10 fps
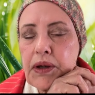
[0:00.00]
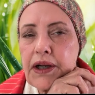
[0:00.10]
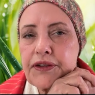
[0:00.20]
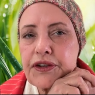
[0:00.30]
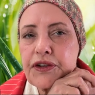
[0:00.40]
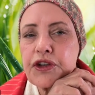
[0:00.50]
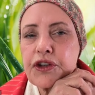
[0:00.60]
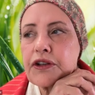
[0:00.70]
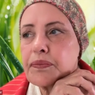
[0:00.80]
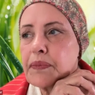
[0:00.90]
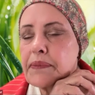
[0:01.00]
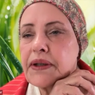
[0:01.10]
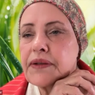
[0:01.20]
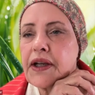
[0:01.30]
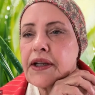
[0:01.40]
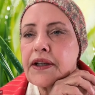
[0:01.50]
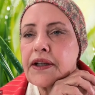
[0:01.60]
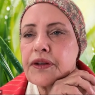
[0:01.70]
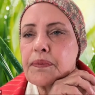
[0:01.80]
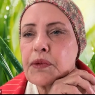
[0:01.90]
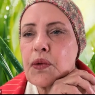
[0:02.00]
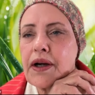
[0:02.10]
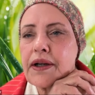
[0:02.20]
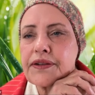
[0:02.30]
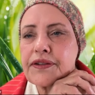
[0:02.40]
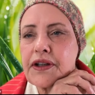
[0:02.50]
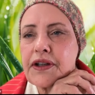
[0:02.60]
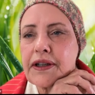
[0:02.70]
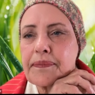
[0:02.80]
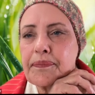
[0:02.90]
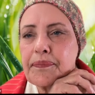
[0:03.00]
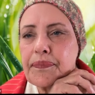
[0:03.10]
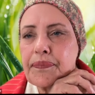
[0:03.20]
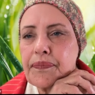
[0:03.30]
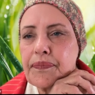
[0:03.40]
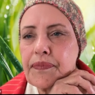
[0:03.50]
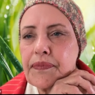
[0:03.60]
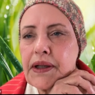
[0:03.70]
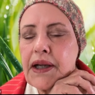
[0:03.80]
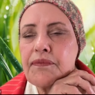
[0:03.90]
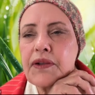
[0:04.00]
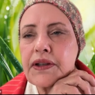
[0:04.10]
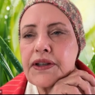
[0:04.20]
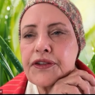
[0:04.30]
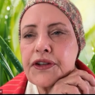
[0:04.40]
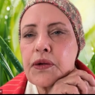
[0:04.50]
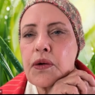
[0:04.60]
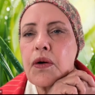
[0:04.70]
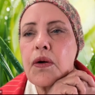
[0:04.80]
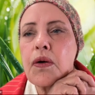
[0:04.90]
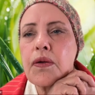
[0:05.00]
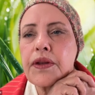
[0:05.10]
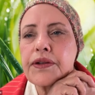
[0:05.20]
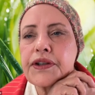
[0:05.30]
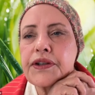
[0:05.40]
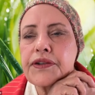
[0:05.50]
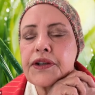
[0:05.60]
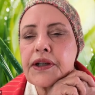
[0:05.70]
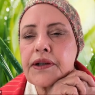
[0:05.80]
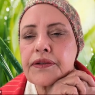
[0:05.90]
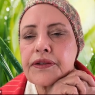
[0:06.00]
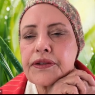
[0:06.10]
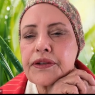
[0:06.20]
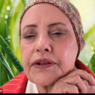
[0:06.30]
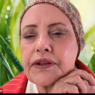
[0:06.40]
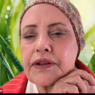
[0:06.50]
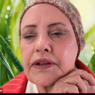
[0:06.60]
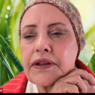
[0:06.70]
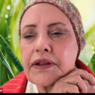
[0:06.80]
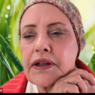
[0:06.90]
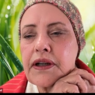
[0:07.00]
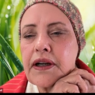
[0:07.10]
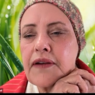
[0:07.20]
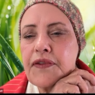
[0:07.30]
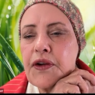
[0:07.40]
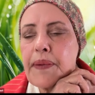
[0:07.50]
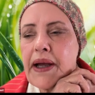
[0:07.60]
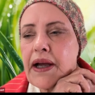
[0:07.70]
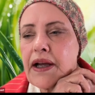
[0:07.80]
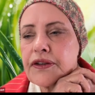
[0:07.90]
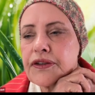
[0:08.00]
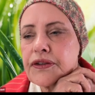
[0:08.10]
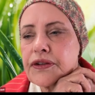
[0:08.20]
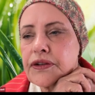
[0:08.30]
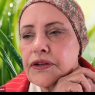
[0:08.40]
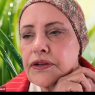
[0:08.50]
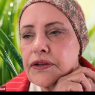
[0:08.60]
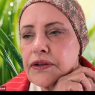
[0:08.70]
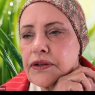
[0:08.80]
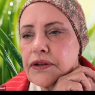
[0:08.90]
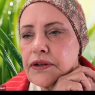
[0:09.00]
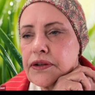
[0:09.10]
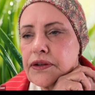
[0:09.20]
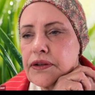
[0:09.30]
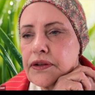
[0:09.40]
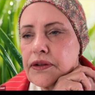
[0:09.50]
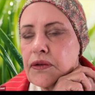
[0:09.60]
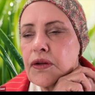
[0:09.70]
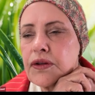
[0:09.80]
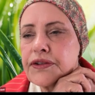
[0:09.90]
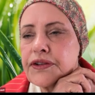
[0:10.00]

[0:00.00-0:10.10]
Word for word: I suggest maybe taking some quiet time and releasing all the details of your past, all the